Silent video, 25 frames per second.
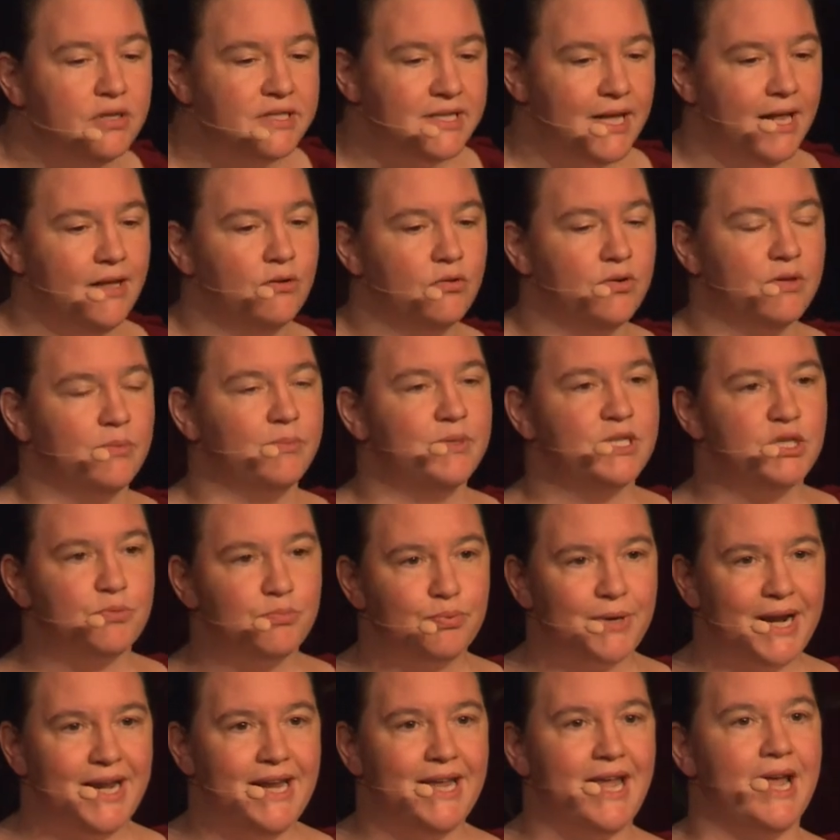algorithm is
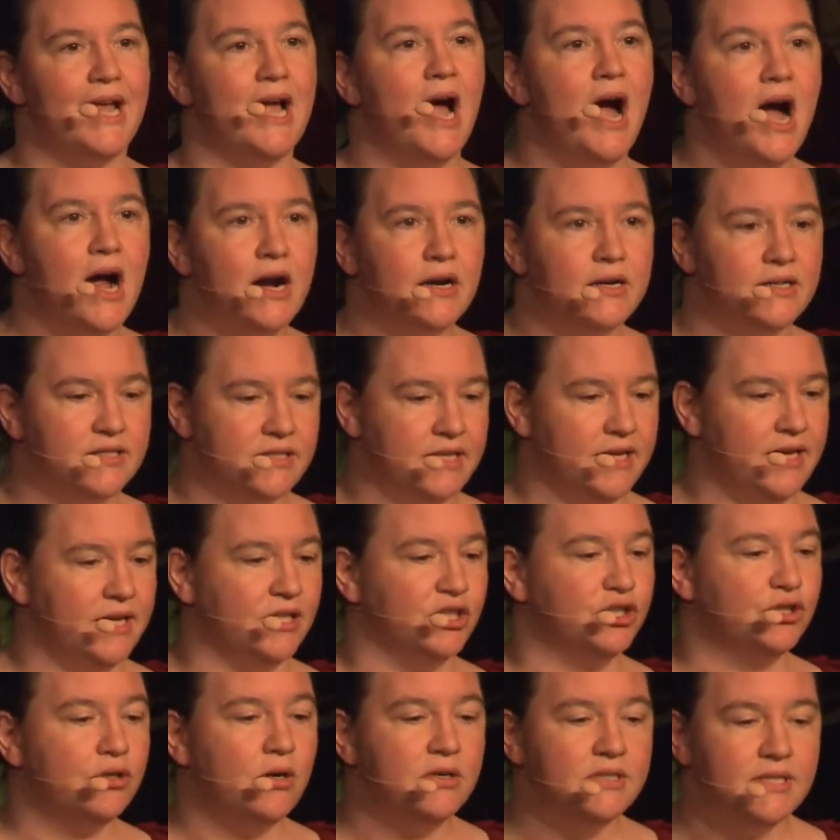breaking RSA.
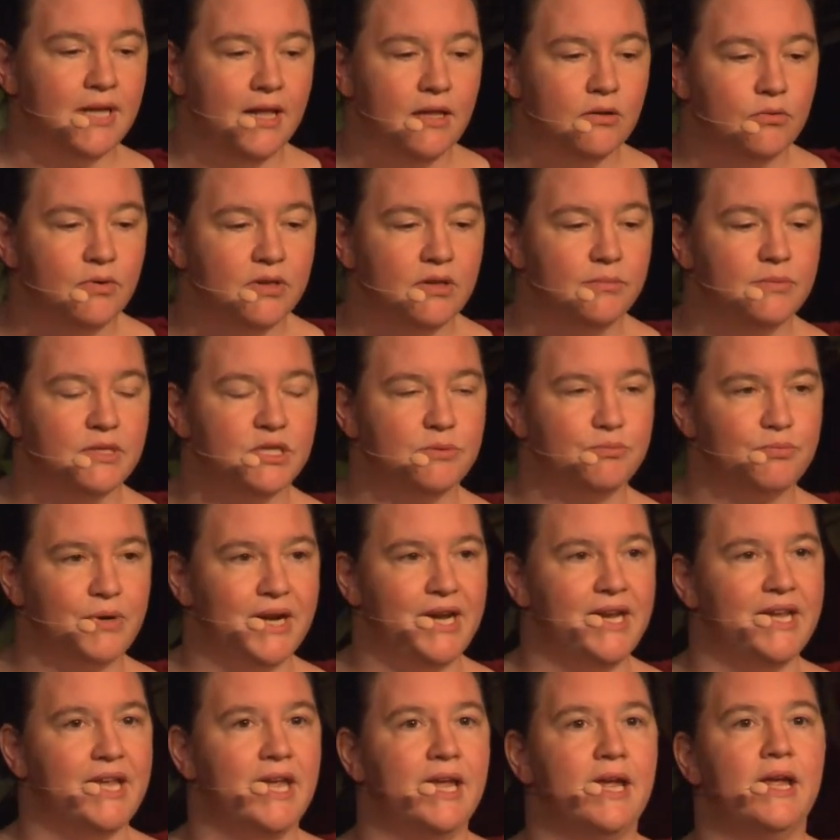Shor's algorithm is
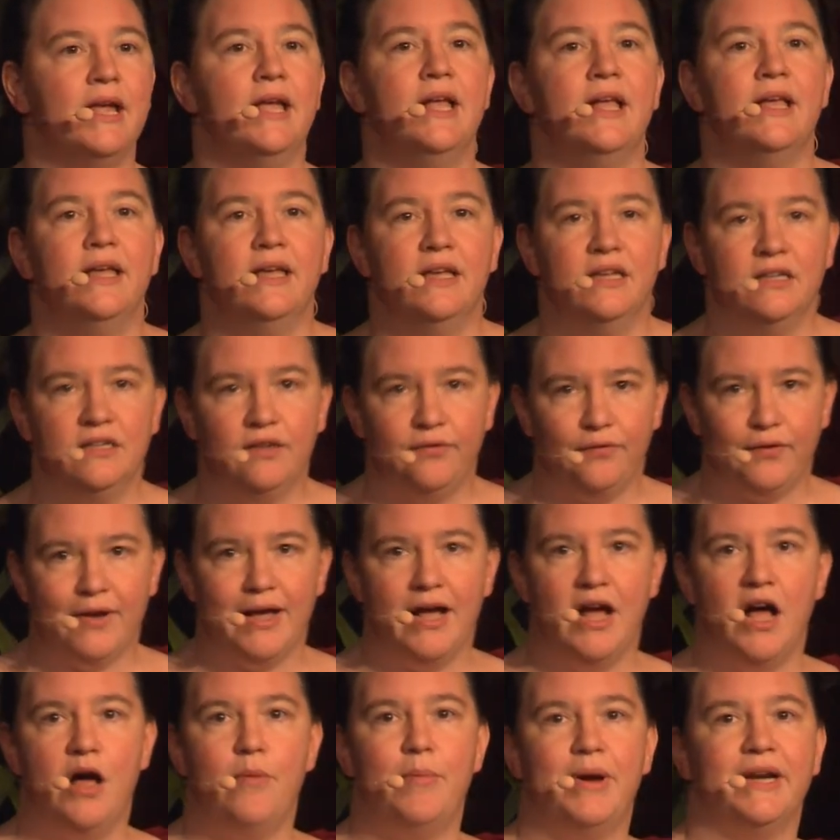breaking
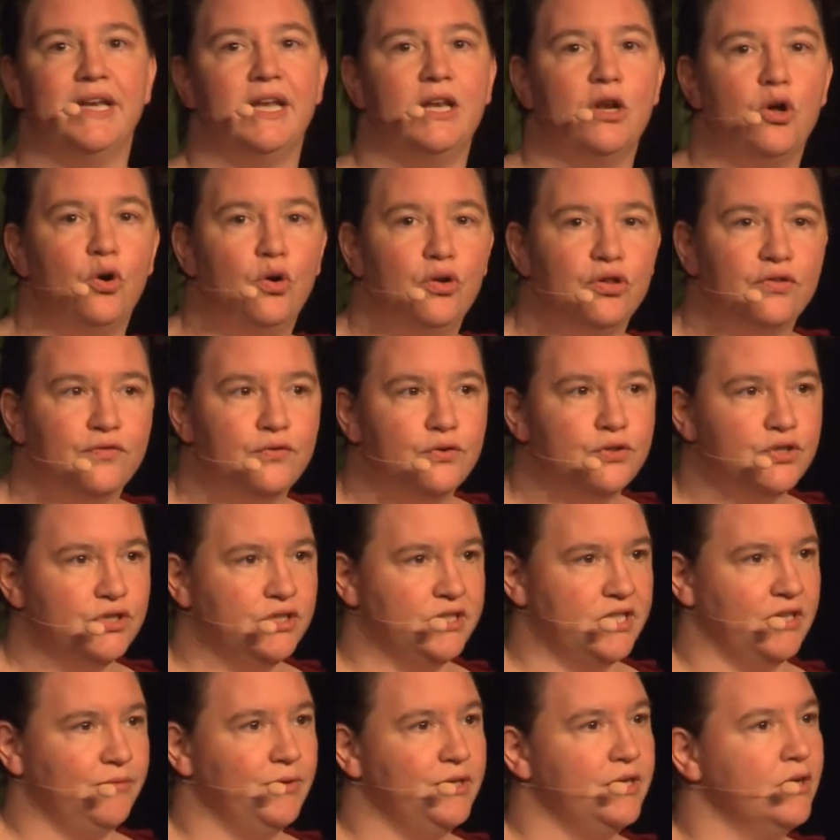Diffie-Hellman in all the versions
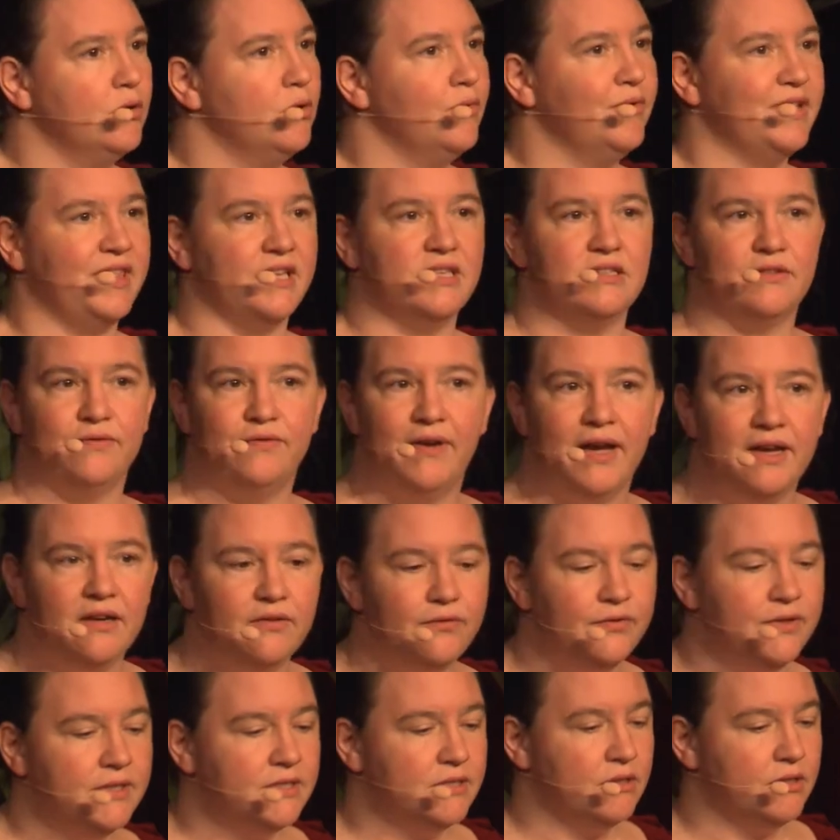that we know, whether it's fine
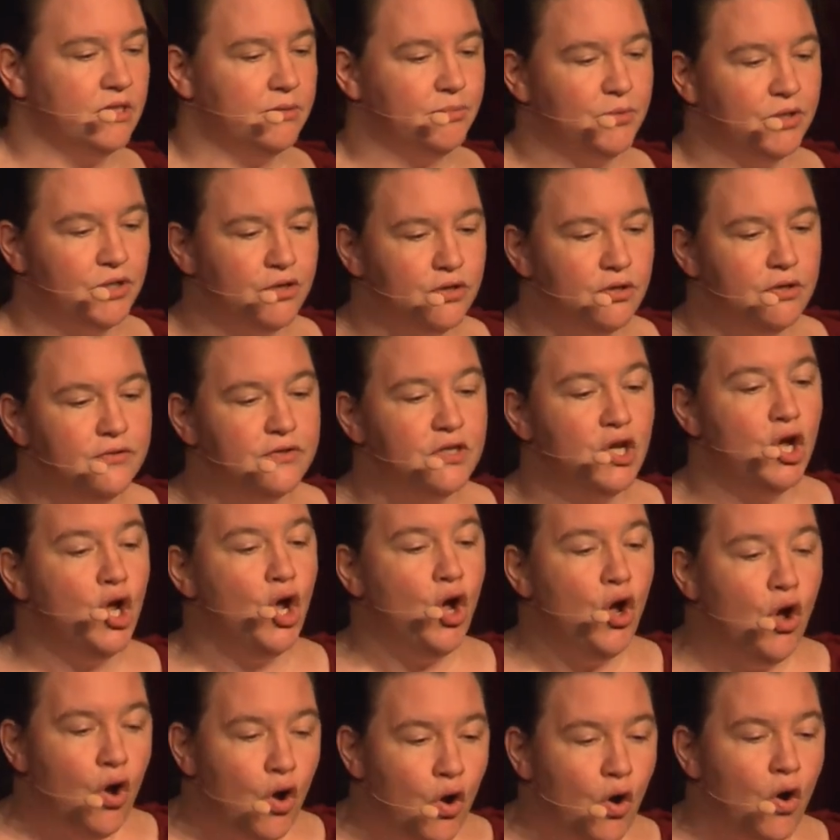fields or curves.
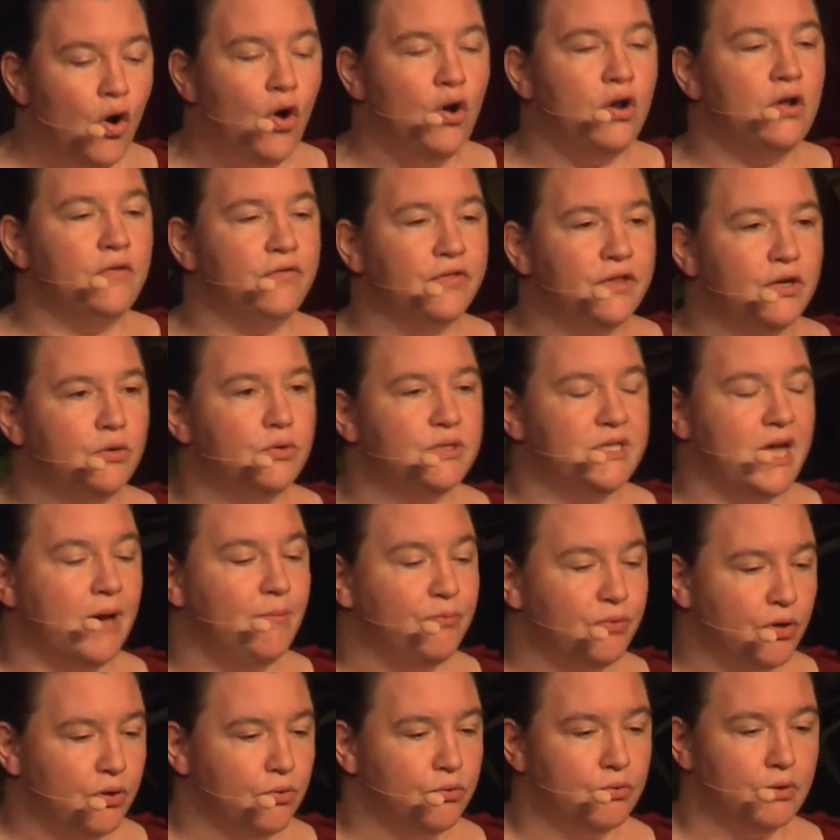All of those are
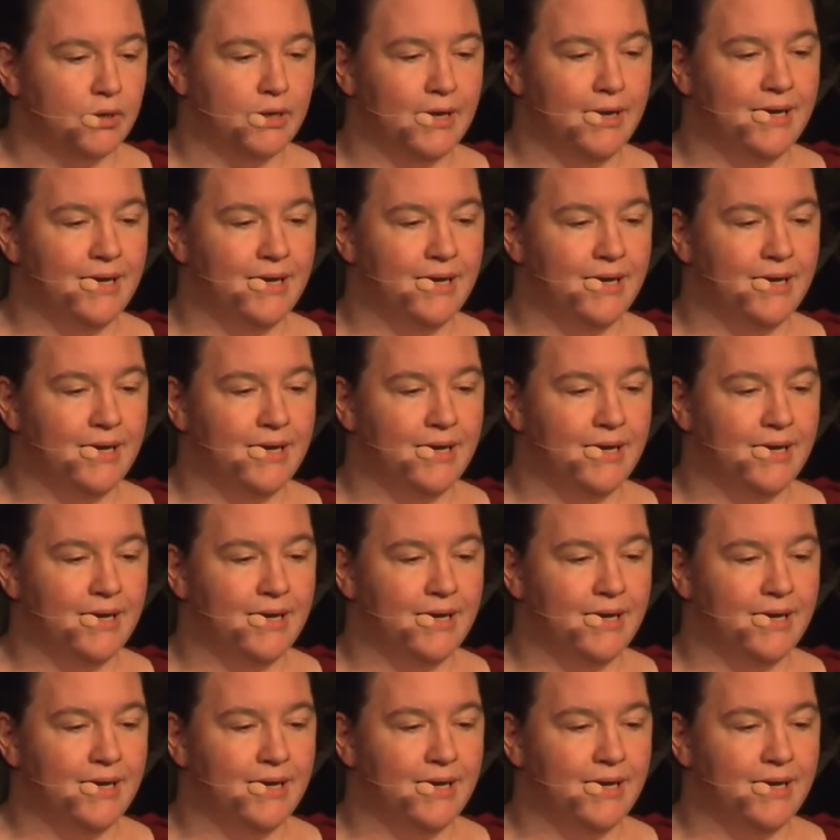broken,